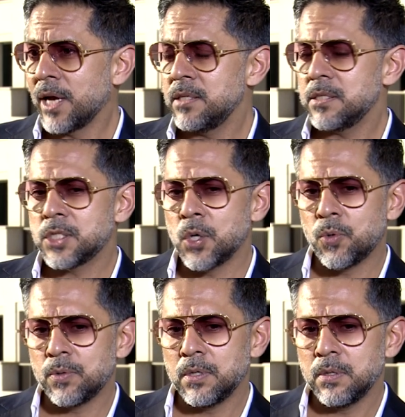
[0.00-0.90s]
right?
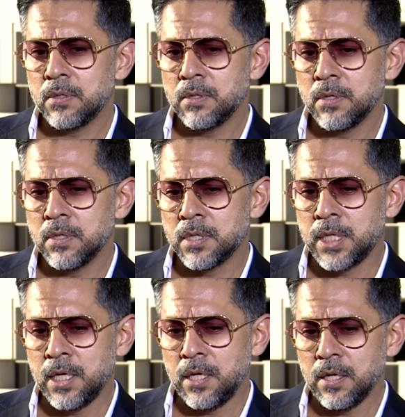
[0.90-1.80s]
So,
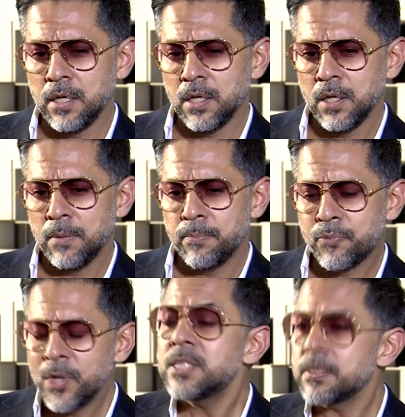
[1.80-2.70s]
the
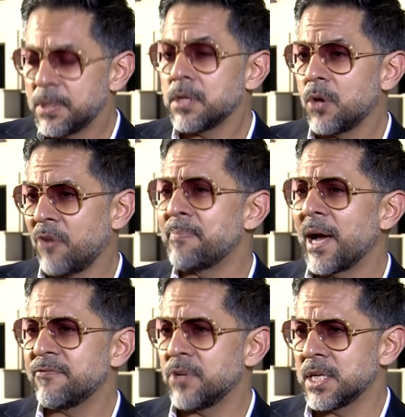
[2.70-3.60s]
principle of
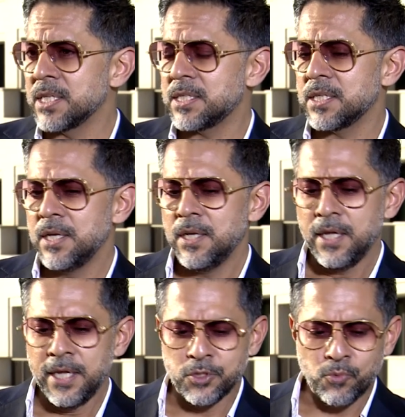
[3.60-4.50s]
mindfulness
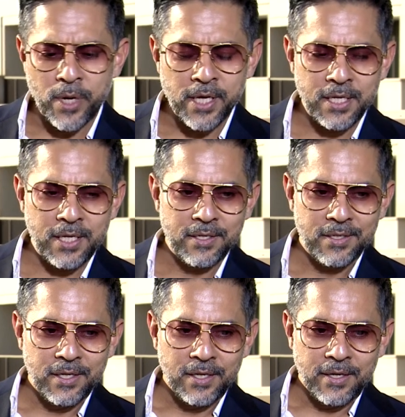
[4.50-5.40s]
is really
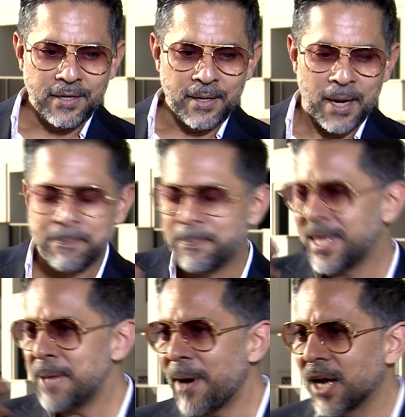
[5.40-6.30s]
a
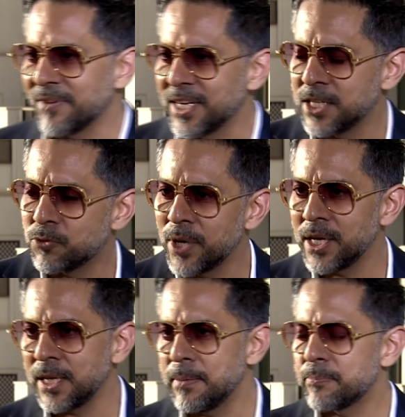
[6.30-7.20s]
key part of it is
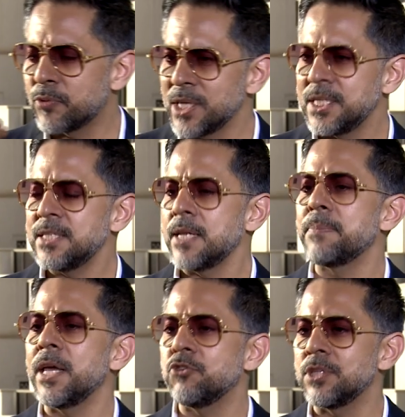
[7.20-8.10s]
really presence
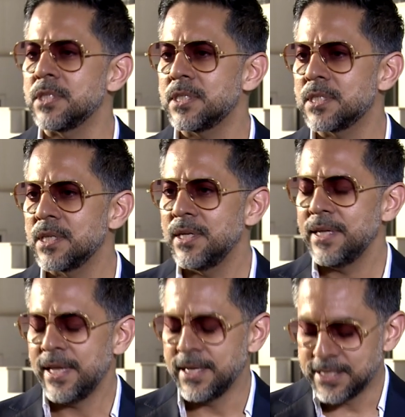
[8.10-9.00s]
and patience.
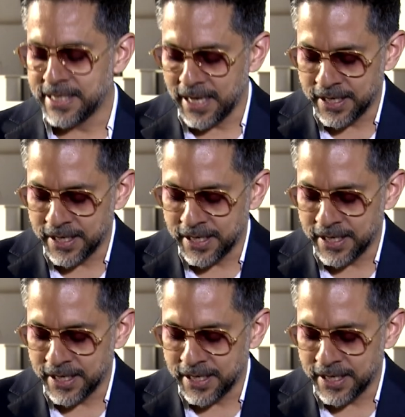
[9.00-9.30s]
It's the